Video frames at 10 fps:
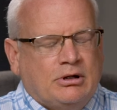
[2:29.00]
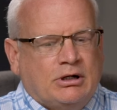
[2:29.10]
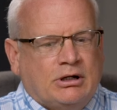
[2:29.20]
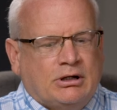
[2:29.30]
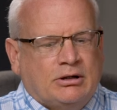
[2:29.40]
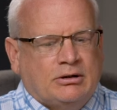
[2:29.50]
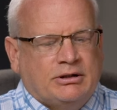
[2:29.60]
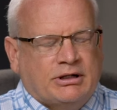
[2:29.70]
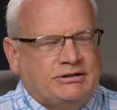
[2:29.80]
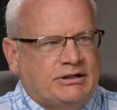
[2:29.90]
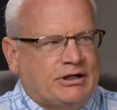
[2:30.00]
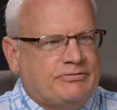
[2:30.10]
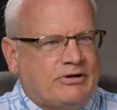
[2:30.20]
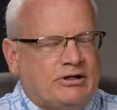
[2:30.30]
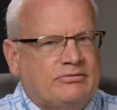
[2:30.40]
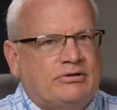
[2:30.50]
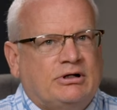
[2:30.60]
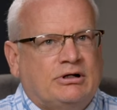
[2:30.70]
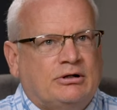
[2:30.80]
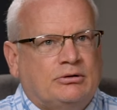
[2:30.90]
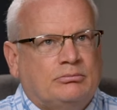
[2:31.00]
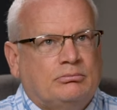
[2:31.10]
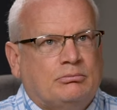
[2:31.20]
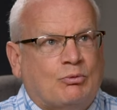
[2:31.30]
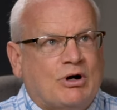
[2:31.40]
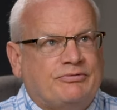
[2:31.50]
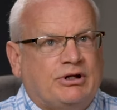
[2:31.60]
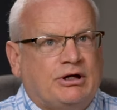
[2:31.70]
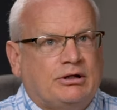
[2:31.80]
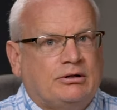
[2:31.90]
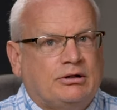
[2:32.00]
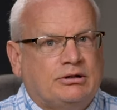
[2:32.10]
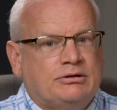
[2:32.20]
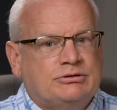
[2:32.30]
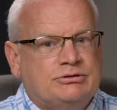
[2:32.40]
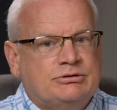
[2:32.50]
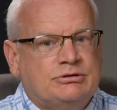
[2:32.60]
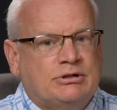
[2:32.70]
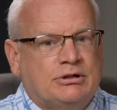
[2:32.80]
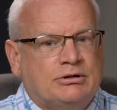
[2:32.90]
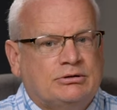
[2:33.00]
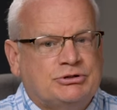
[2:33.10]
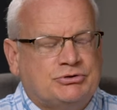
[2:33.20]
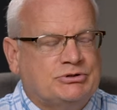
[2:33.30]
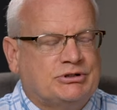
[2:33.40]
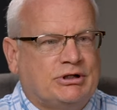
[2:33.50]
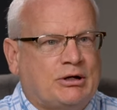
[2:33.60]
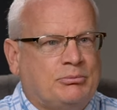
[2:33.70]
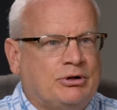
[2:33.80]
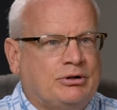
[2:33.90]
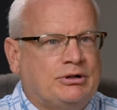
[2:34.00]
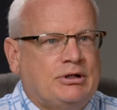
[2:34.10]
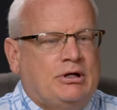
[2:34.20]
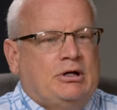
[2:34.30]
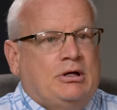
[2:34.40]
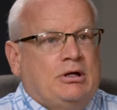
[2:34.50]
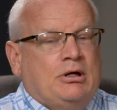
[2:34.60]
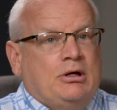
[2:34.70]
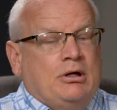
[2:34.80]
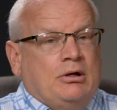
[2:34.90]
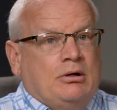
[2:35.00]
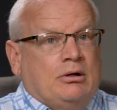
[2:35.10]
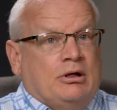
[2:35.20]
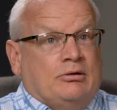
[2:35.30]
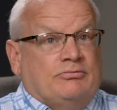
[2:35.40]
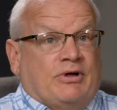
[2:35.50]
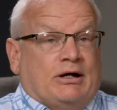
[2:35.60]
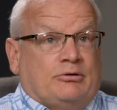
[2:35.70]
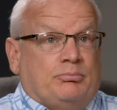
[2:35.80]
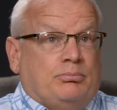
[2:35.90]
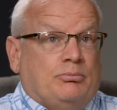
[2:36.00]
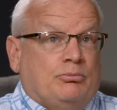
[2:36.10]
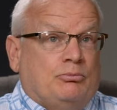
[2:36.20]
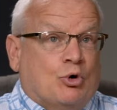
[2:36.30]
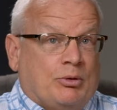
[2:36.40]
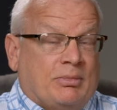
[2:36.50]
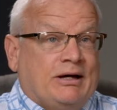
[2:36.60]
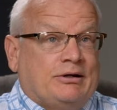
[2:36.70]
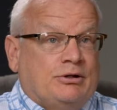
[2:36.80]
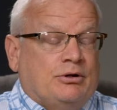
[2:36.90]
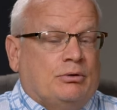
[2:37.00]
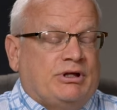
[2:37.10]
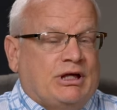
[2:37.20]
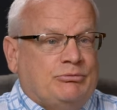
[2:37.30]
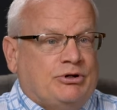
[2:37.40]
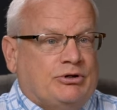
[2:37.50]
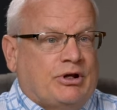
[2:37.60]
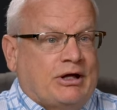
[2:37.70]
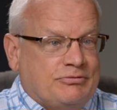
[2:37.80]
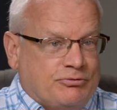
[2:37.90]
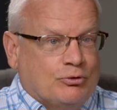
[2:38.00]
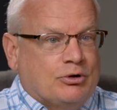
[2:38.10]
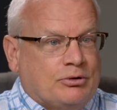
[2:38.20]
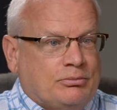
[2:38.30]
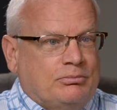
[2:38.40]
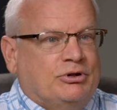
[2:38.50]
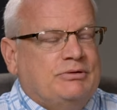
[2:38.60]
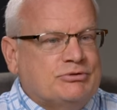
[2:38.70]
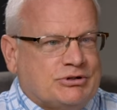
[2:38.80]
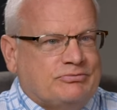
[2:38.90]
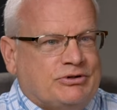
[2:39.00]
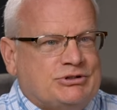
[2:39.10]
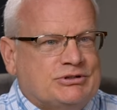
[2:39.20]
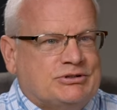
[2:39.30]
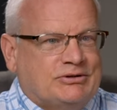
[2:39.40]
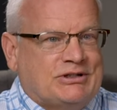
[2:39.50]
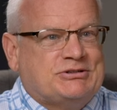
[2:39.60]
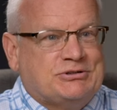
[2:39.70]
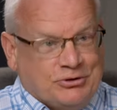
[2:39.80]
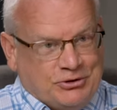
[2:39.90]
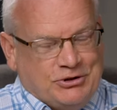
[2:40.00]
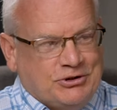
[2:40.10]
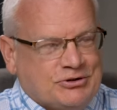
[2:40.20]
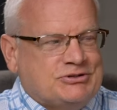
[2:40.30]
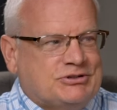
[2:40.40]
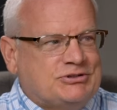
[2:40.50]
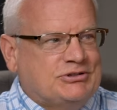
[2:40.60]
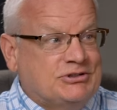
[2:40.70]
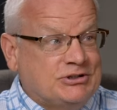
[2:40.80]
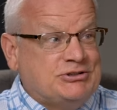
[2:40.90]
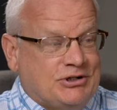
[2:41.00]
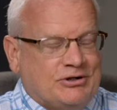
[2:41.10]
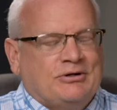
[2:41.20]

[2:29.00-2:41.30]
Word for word: uh, in nineteen ninety-five. Um, my wife and I had uh, just recently got married. In fact, going back a year, we came to the ninety-four Believers Convention. So that's thirty years this, this year.